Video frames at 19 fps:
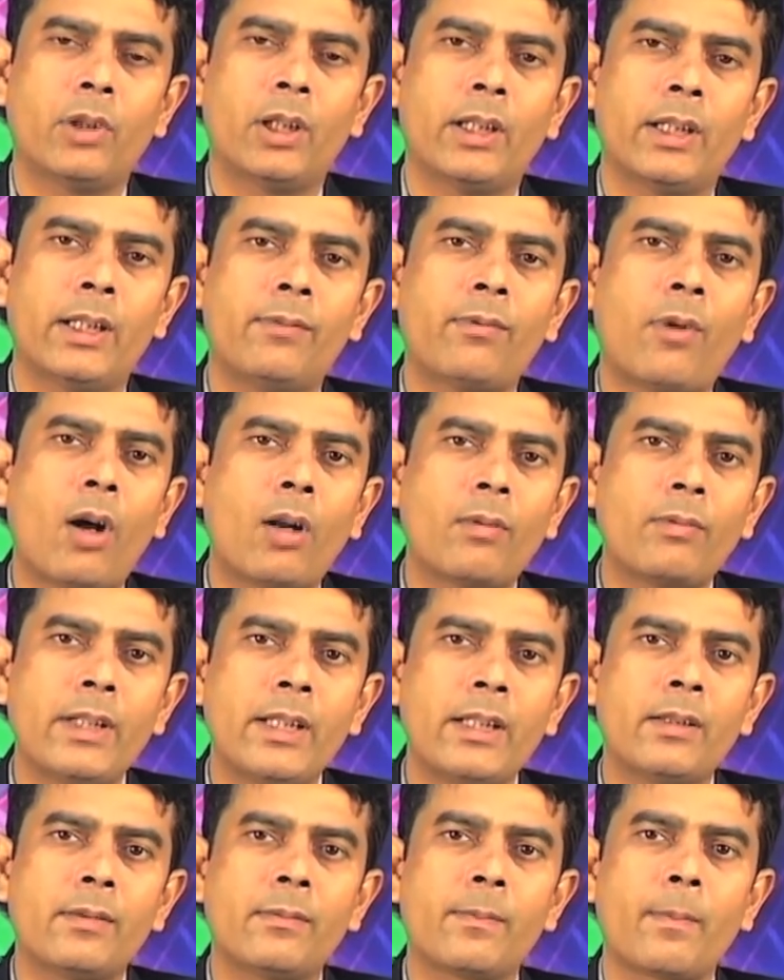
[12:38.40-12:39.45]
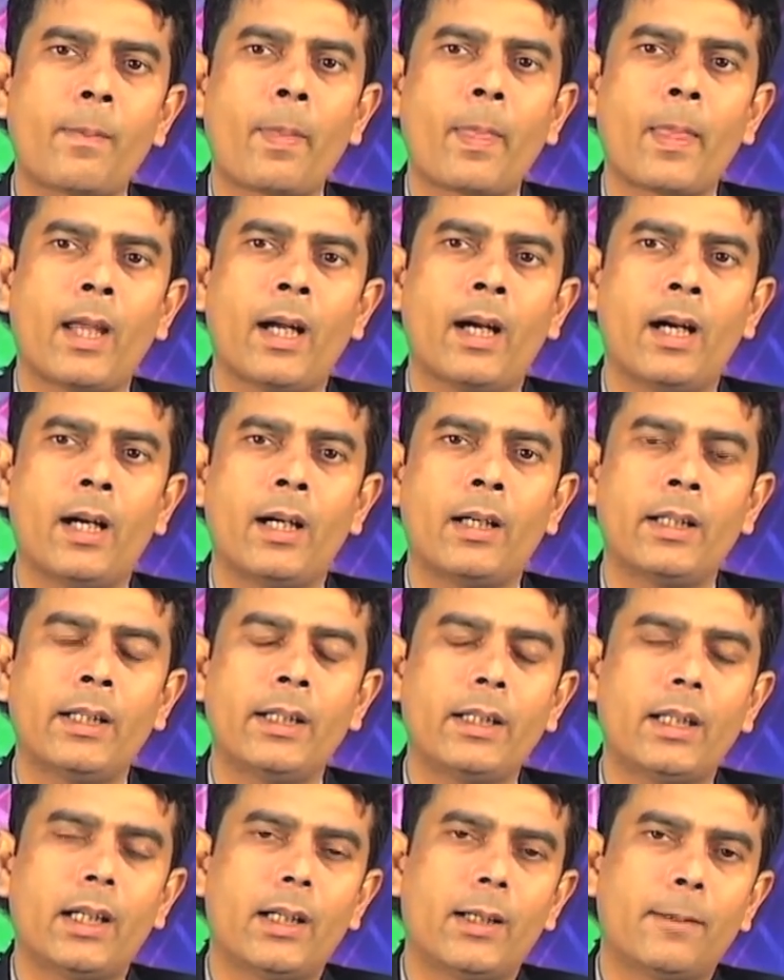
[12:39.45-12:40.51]
involved in
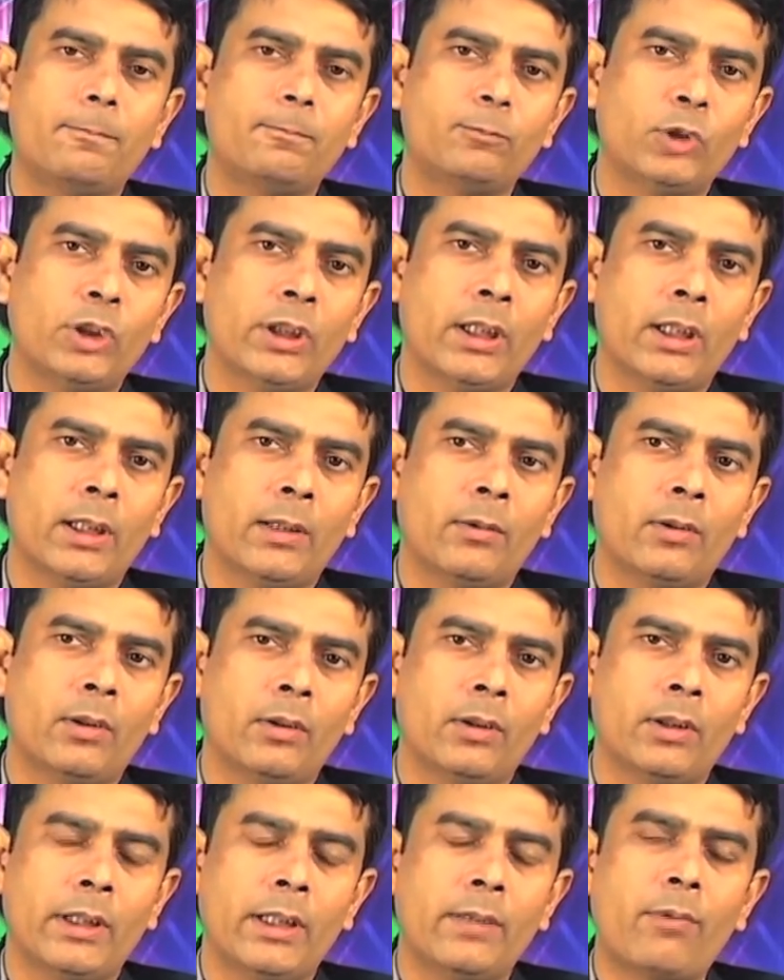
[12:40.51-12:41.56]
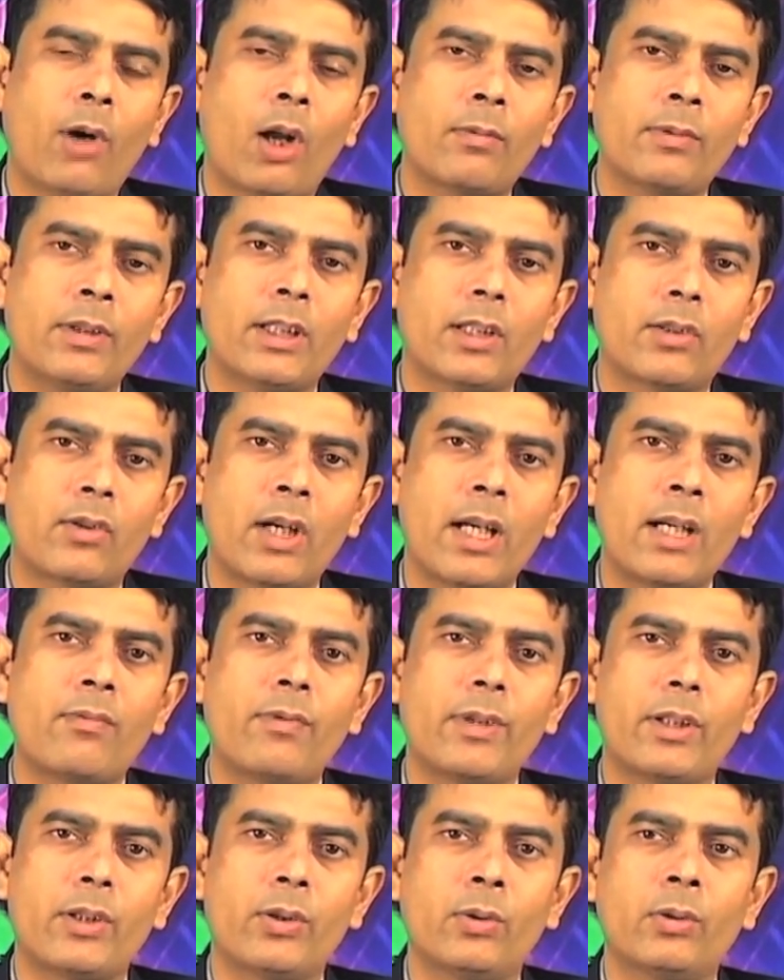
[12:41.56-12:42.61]
the trade
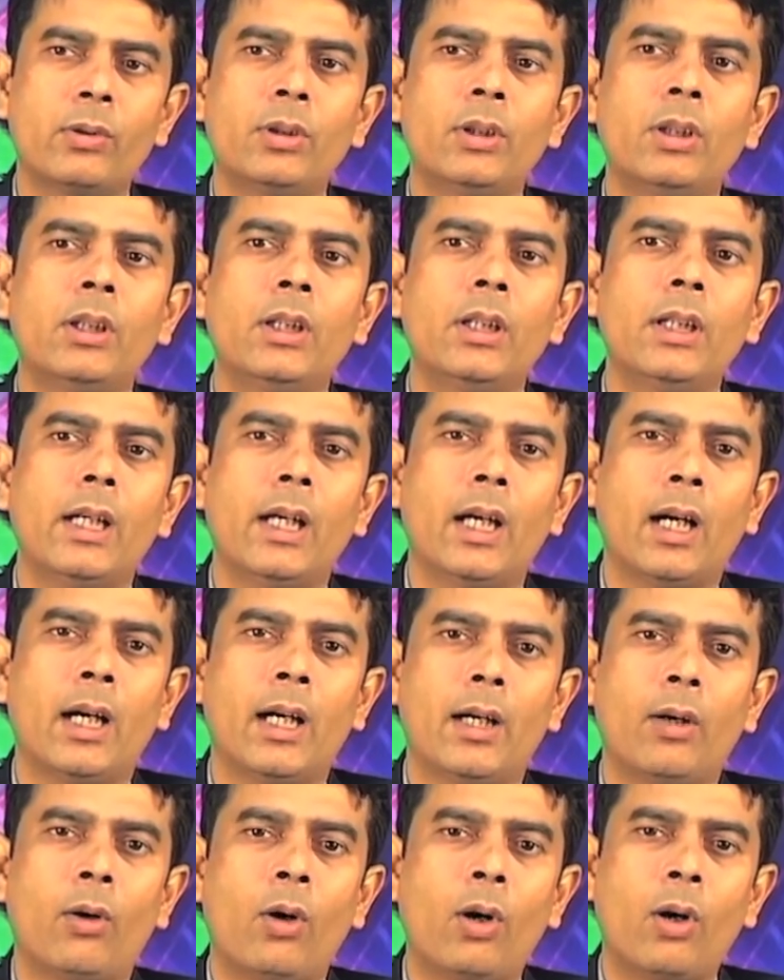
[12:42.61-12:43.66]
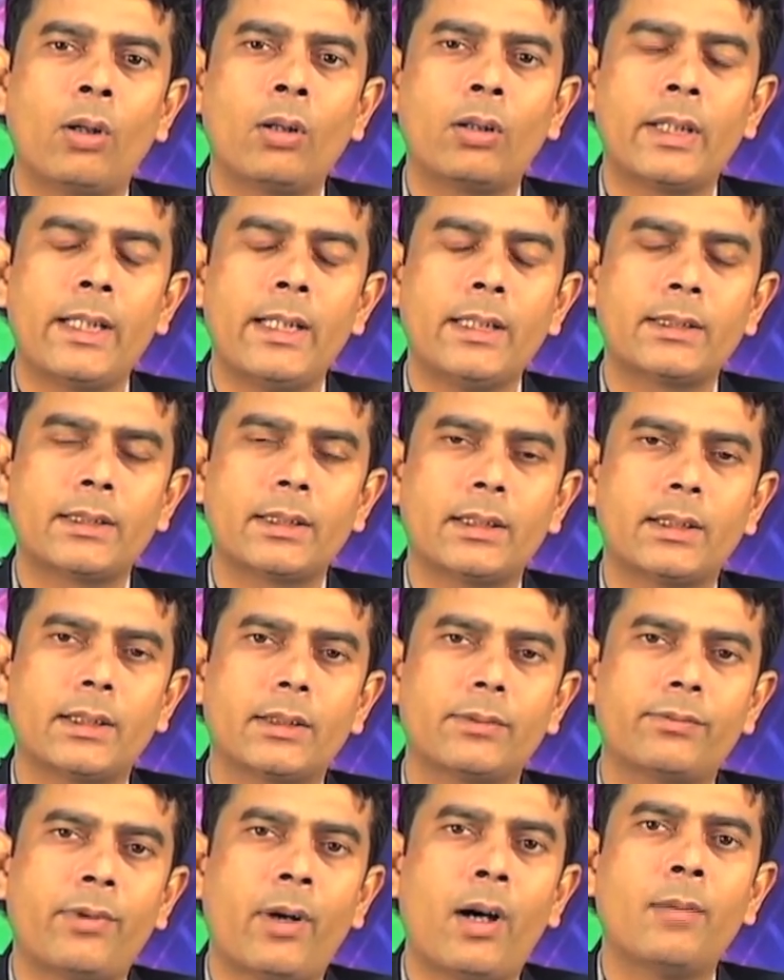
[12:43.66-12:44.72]
with you. All these
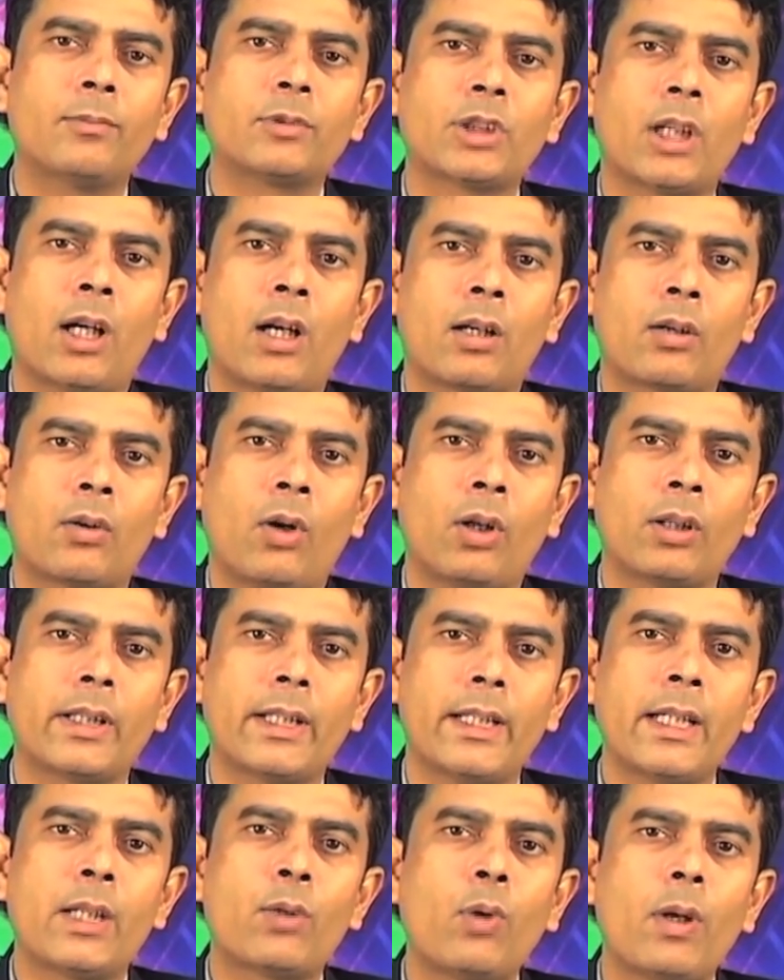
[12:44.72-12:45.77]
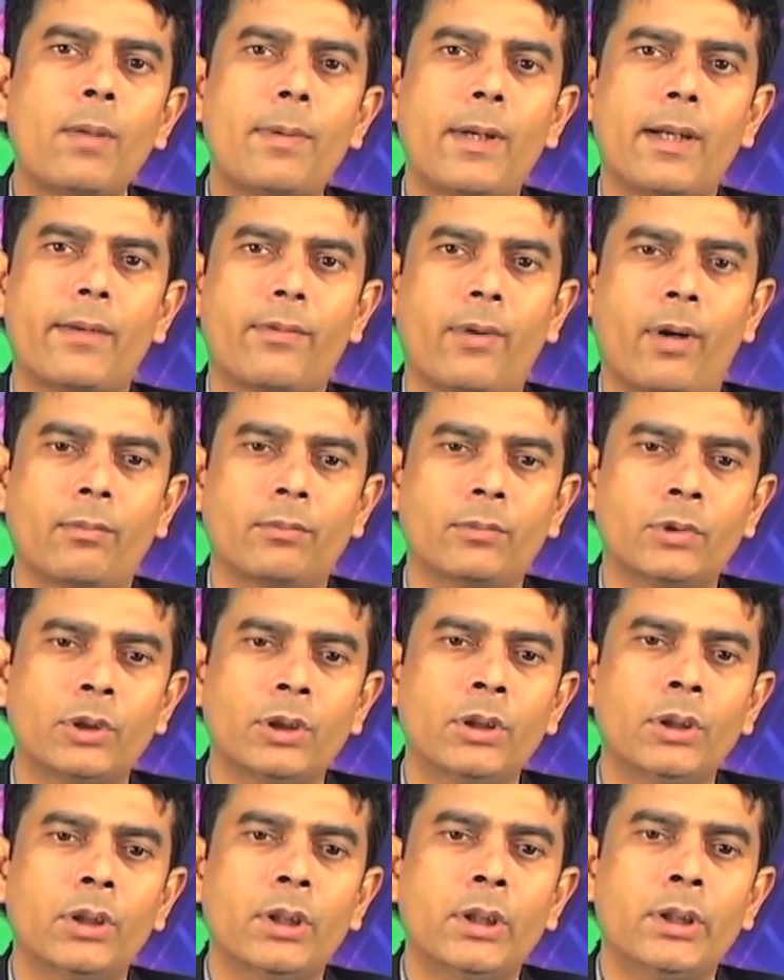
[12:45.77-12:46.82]
firms are on the equal platform.
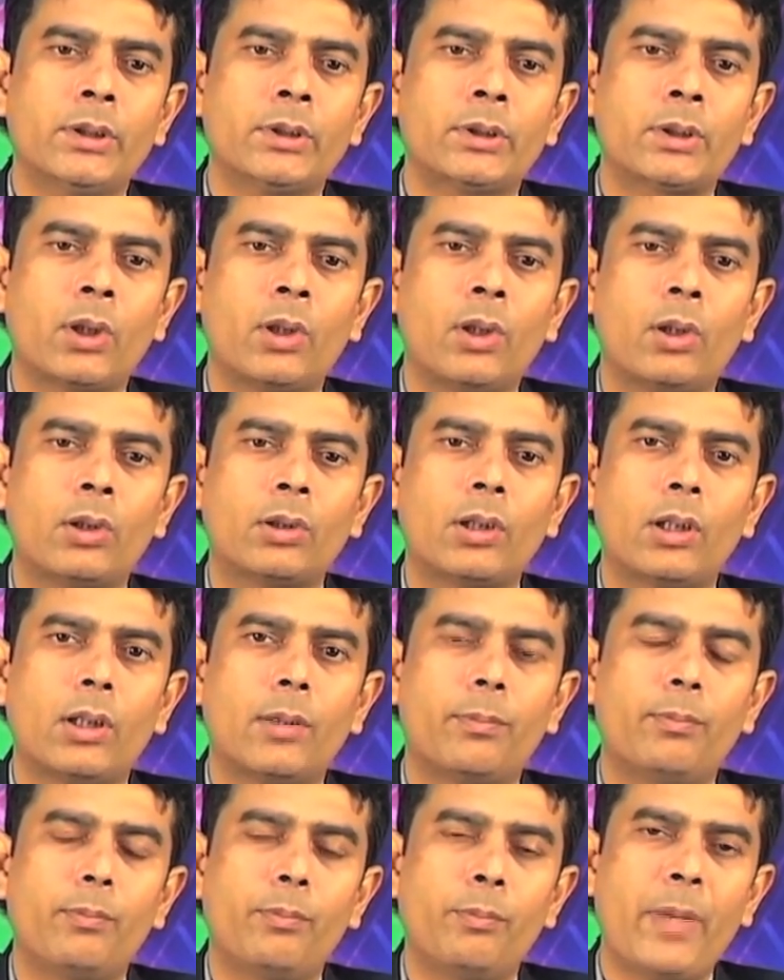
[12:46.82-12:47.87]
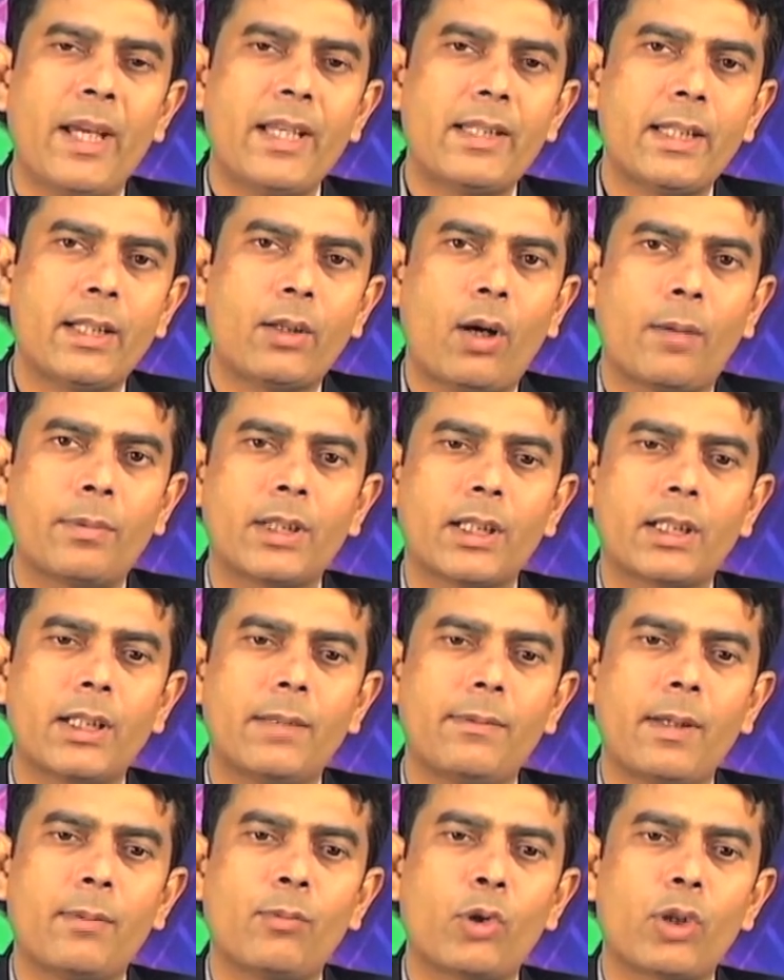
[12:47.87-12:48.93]
So the basic
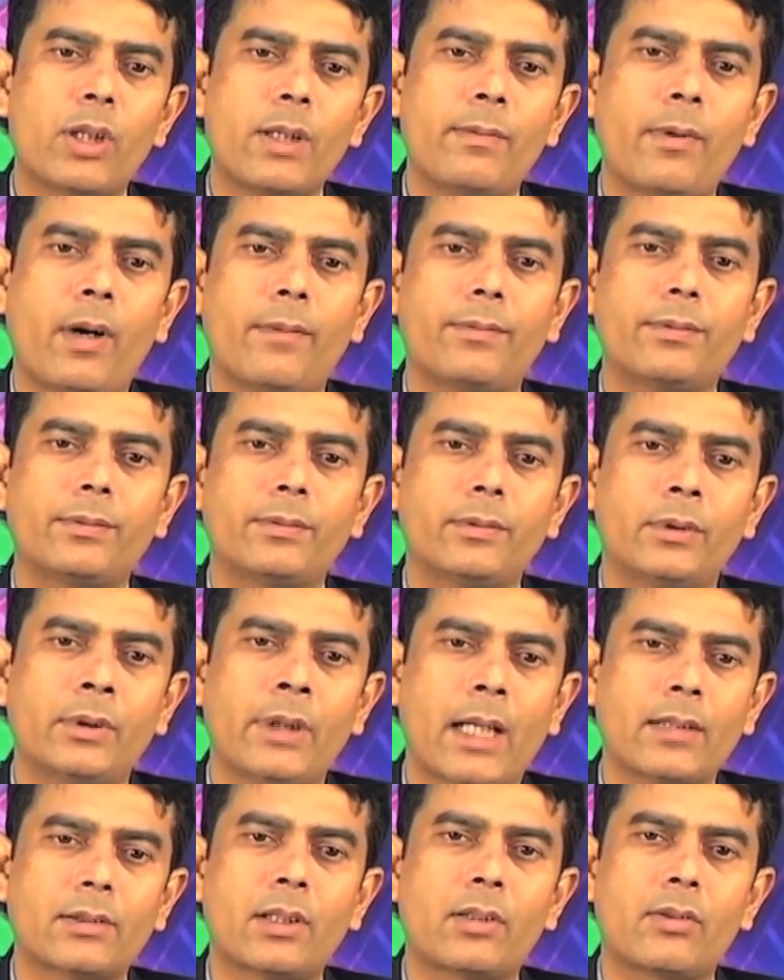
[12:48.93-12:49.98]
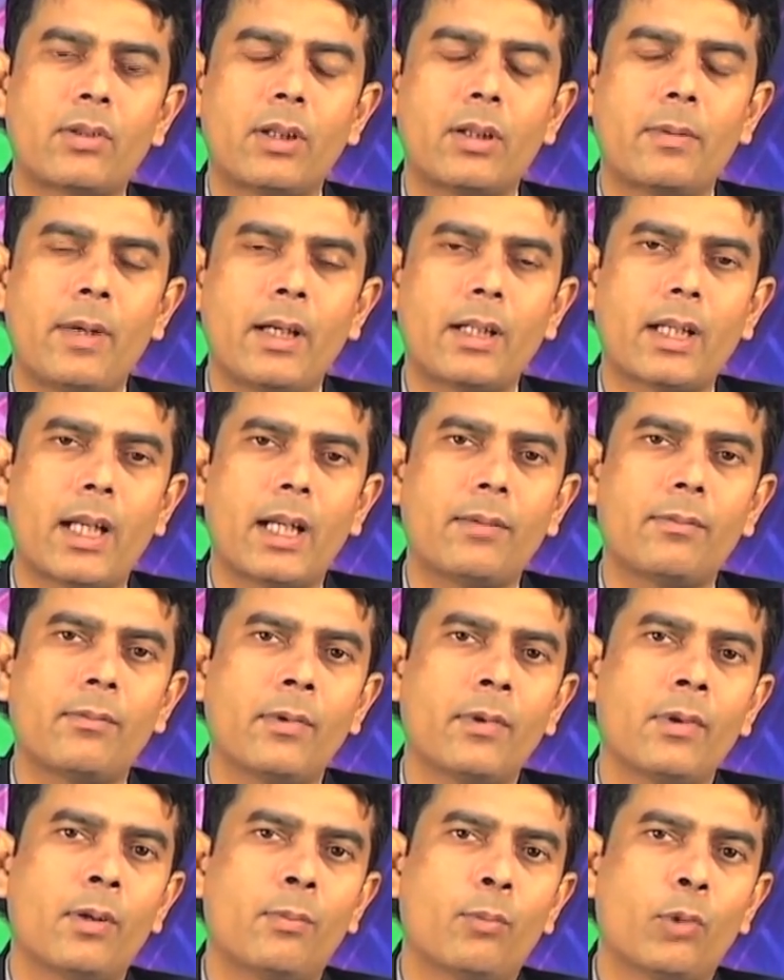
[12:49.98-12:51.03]
objective and motive of national treatment and
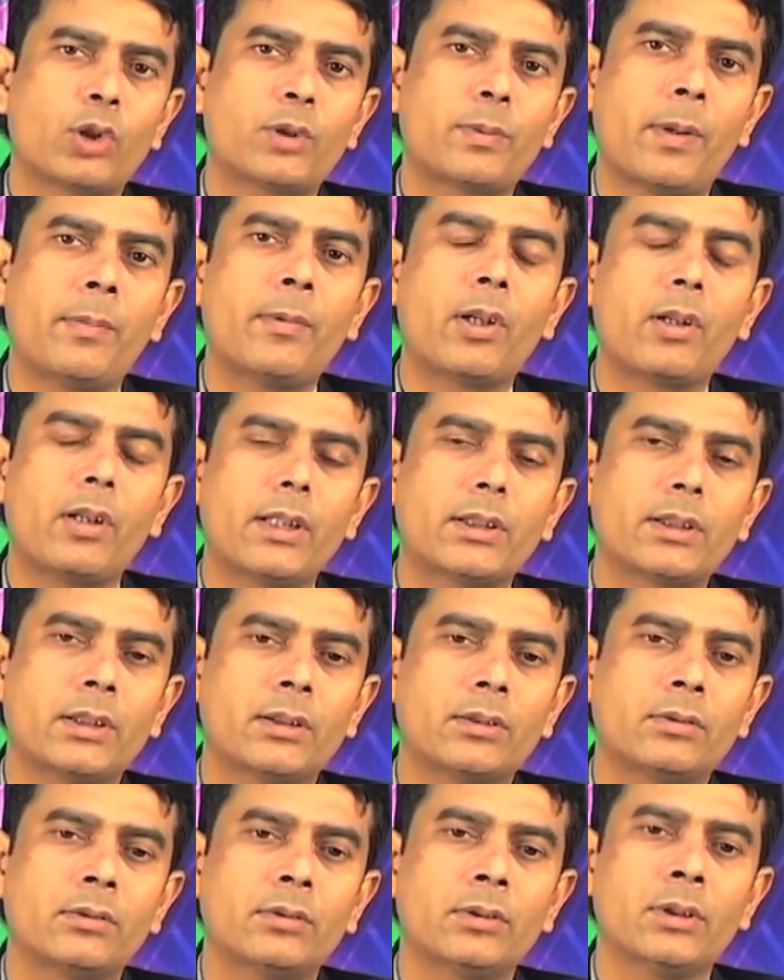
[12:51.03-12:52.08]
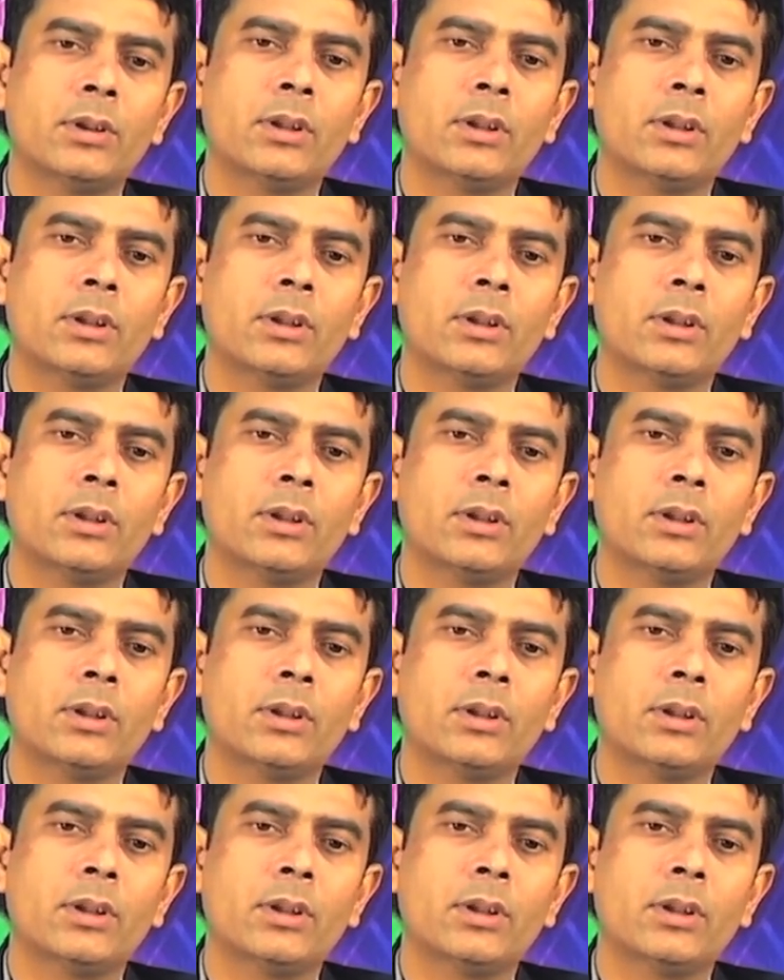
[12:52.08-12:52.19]
most favored nation